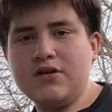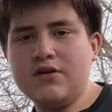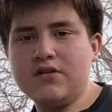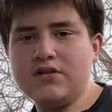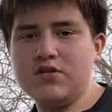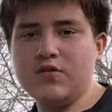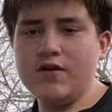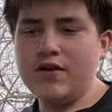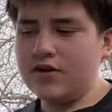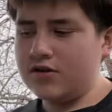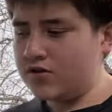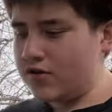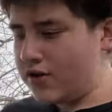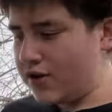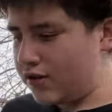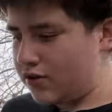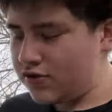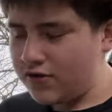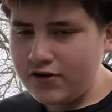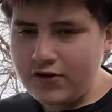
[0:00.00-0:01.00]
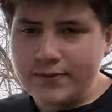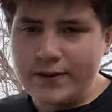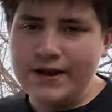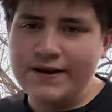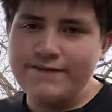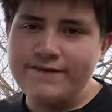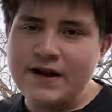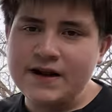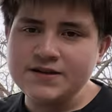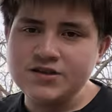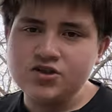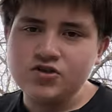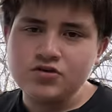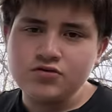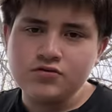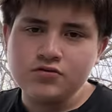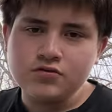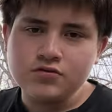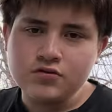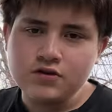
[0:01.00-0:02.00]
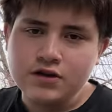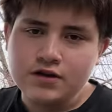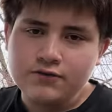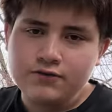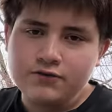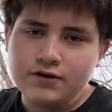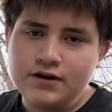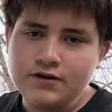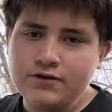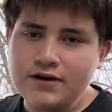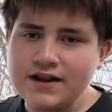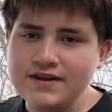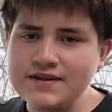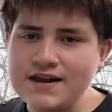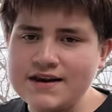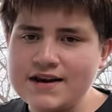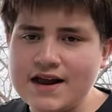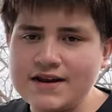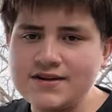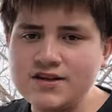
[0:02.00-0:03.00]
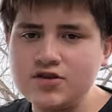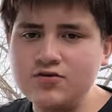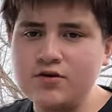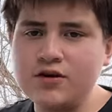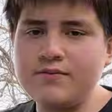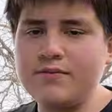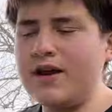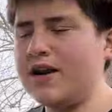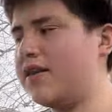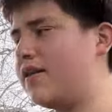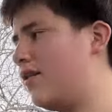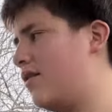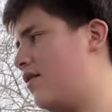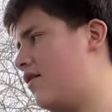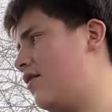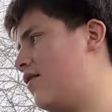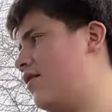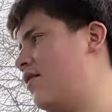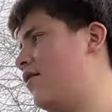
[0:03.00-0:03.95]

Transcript: so you can make it faster too. Like when I tied knots into it, it made the